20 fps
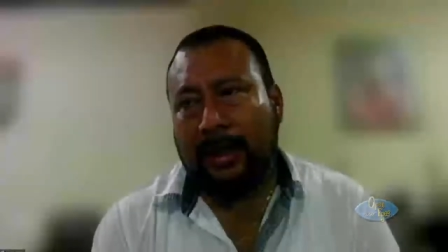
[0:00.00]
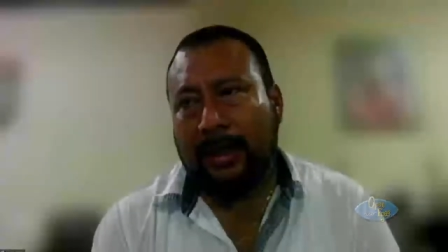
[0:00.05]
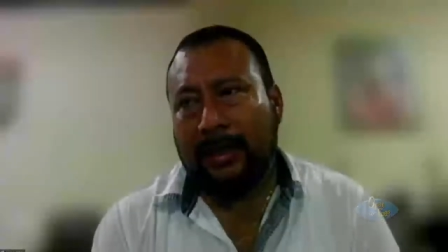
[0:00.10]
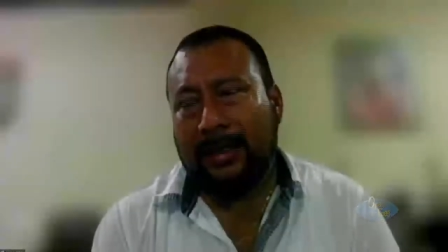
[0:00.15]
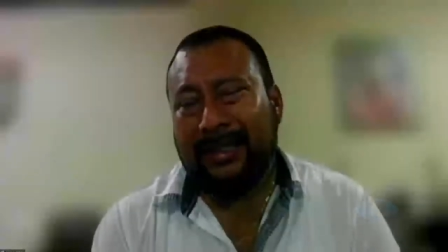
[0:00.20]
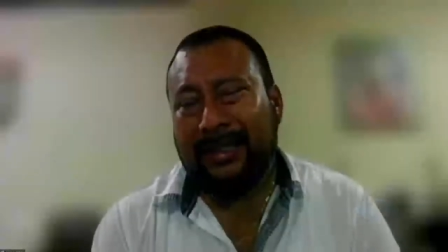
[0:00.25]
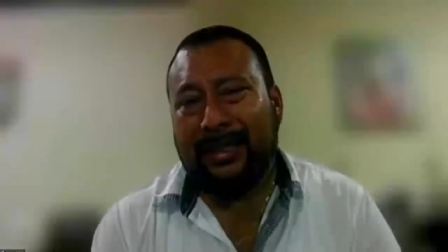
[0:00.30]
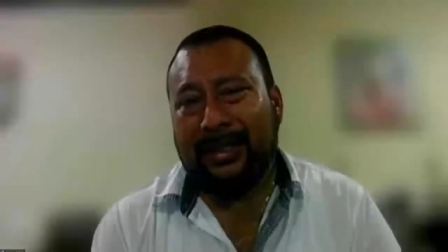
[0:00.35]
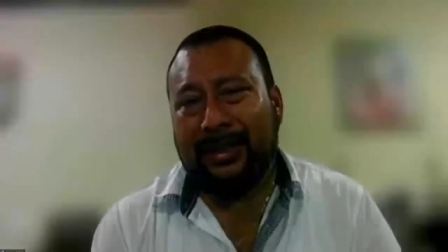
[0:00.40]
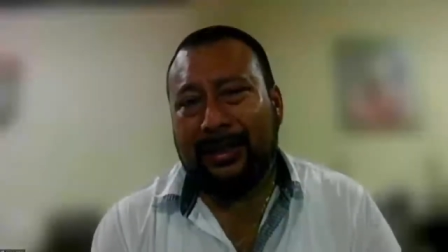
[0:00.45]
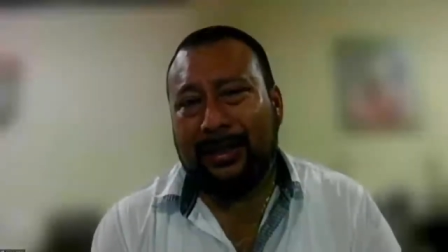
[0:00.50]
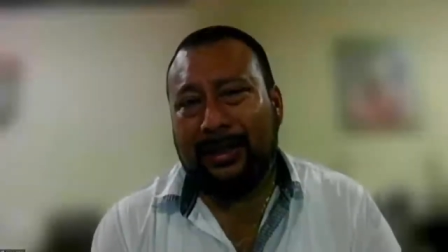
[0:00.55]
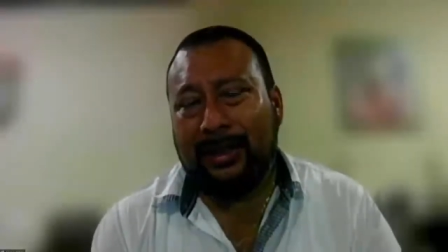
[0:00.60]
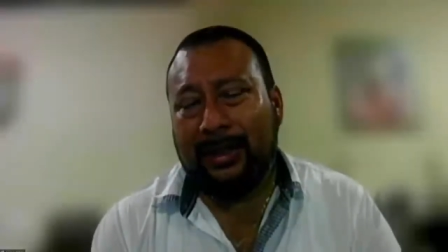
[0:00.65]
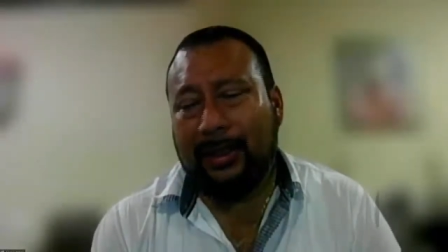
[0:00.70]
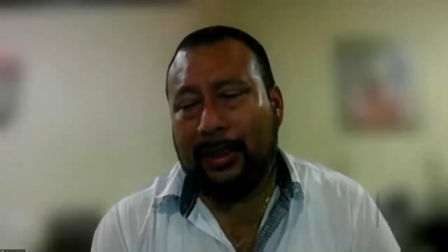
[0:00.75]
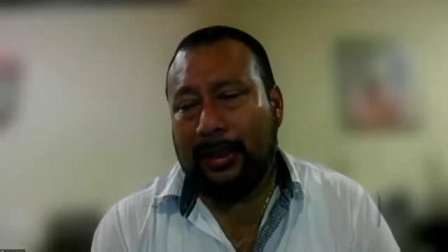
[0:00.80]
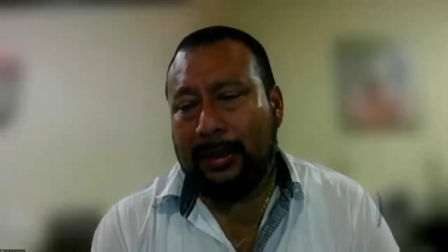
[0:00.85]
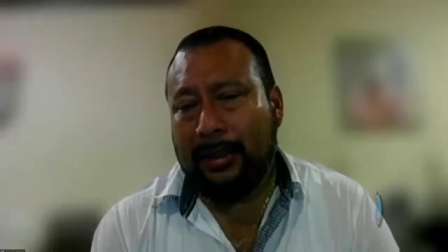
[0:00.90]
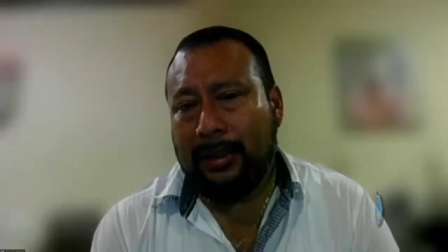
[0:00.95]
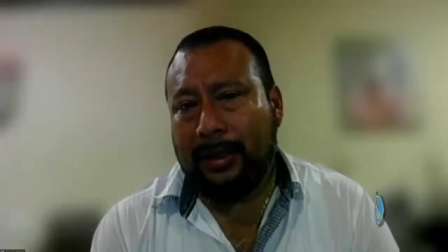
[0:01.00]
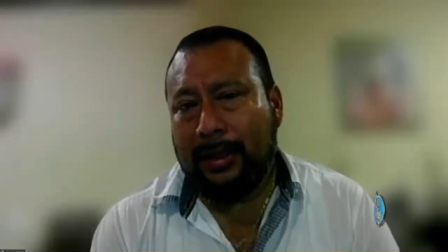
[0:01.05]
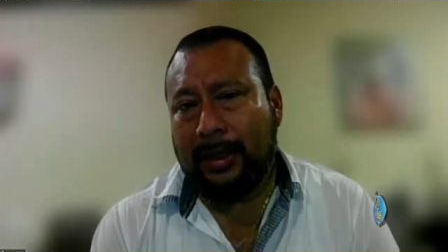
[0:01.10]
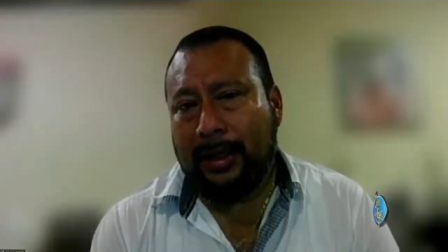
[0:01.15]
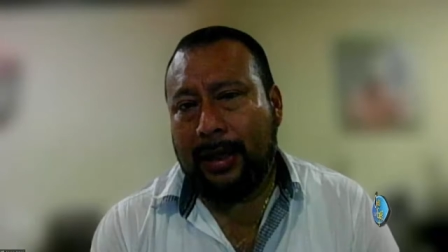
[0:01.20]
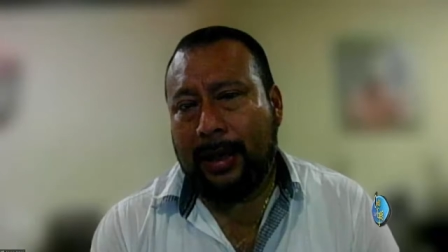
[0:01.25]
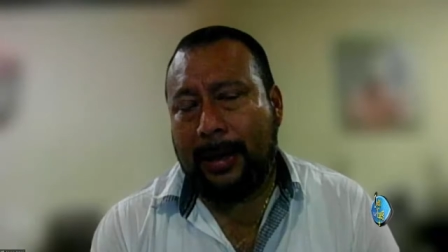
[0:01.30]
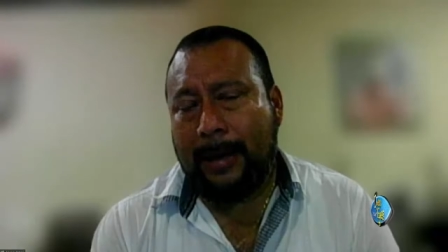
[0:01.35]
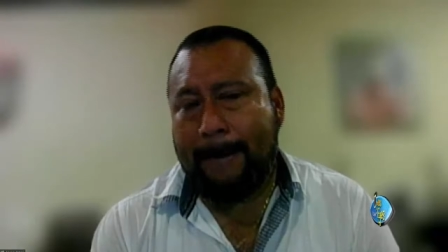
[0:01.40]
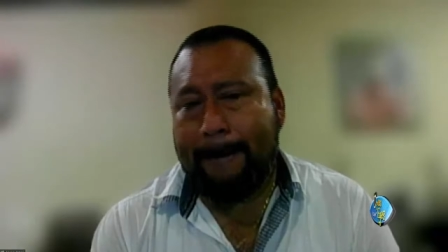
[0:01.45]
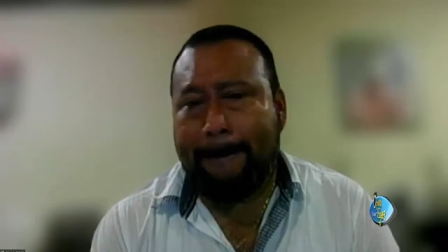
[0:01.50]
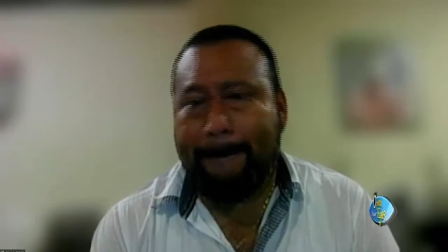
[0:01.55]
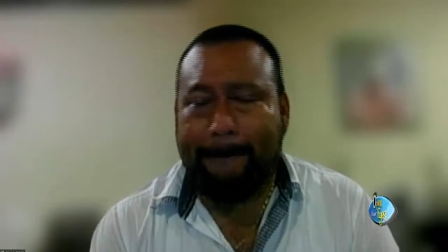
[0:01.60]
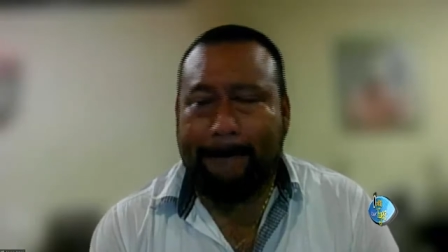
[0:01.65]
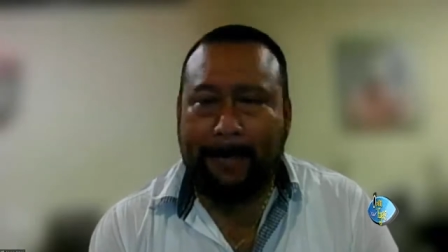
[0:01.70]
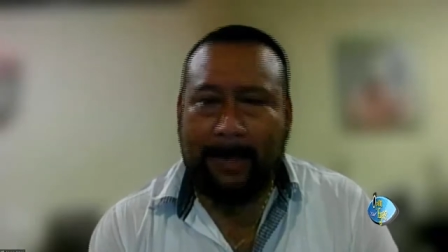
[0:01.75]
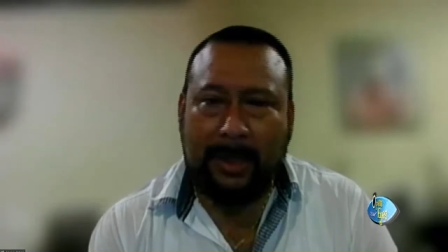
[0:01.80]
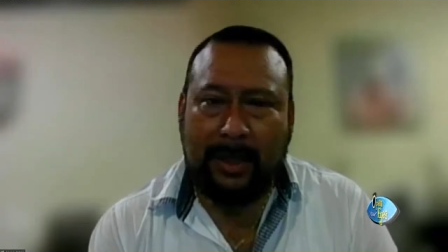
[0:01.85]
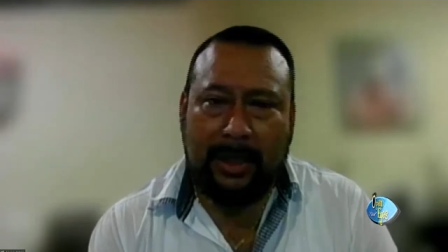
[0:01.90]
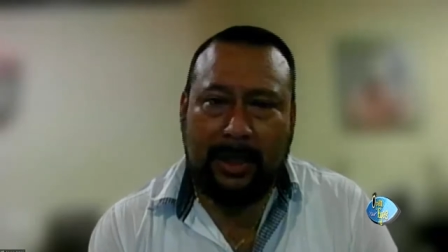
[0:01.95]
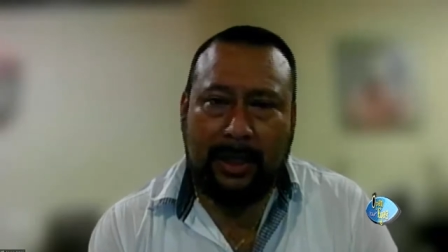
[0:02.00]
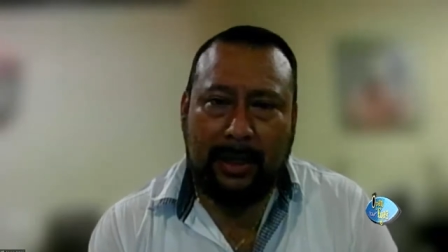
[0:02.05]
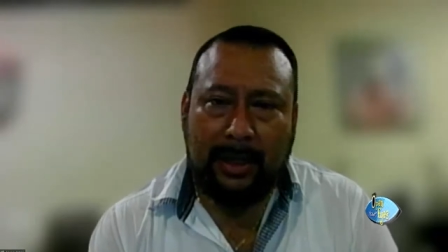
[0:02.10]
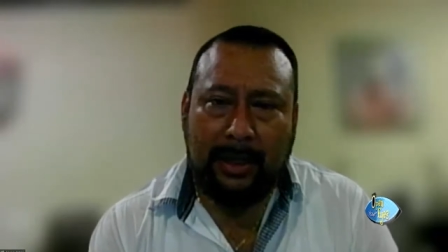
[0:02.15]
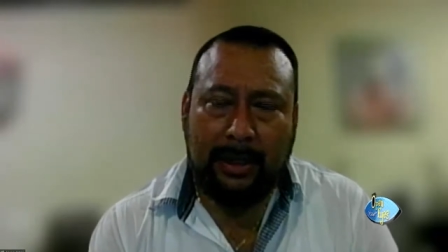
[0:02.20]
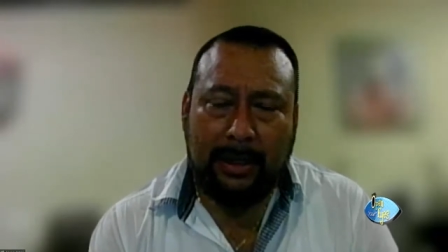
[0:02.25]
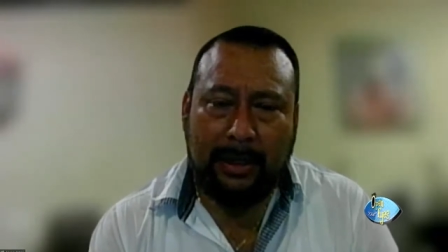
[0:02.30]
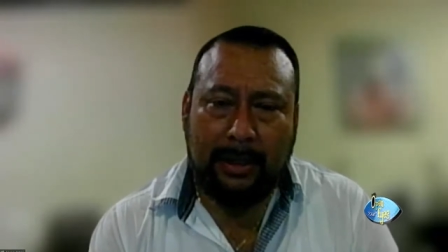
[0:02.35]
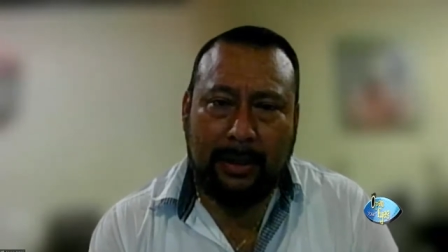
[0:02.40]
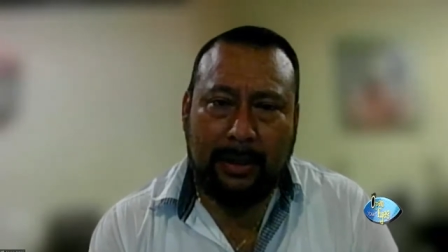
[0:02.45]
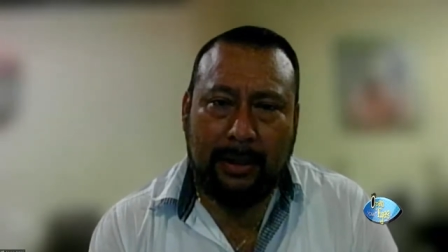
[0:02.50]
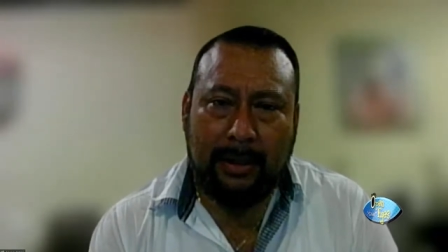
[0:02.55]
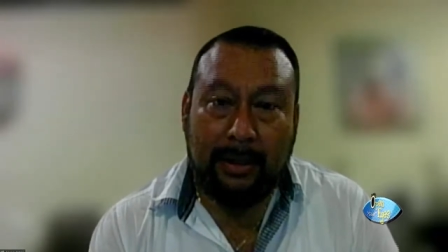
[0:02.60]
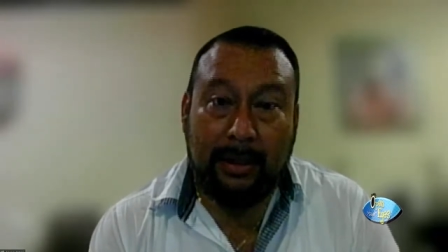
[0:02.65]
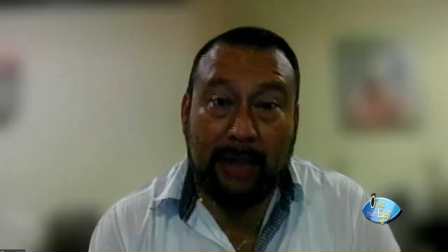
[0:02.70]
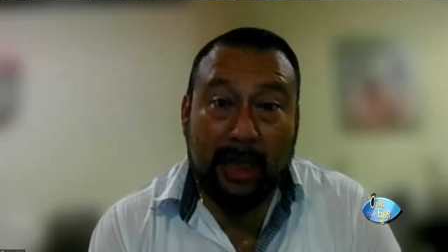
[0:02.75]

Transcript: uh, the the the, uh, the uh,